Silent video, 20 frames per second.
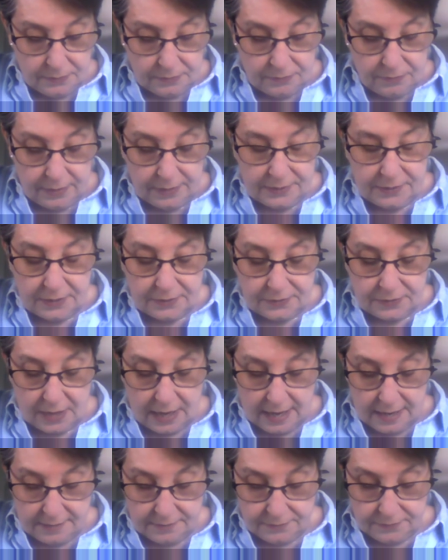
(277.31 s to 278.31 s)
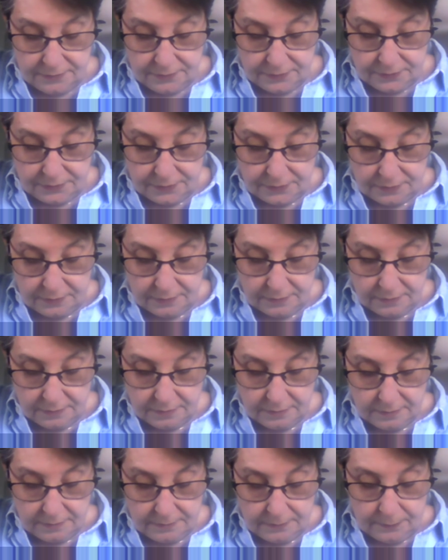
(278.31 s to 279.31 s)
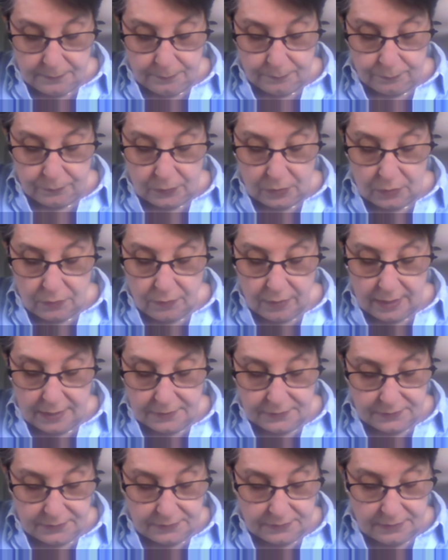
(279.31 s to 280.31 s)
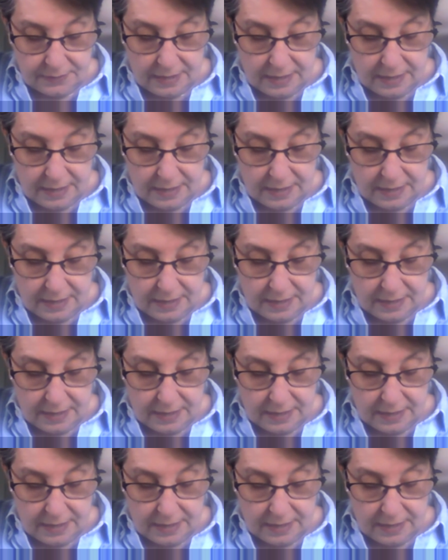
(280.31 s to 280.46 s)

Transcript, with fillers: Grant us guidance, grace,